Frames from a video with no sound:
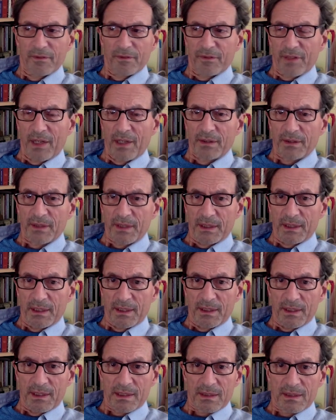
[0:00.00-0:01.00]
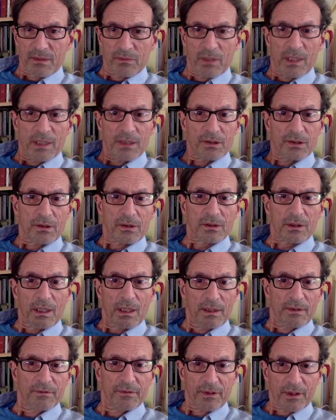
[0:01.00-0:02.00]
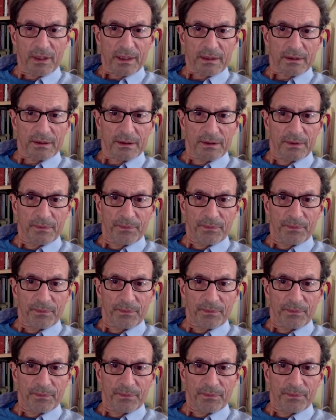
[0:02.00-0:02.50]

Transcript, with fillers: founded in this racial conflict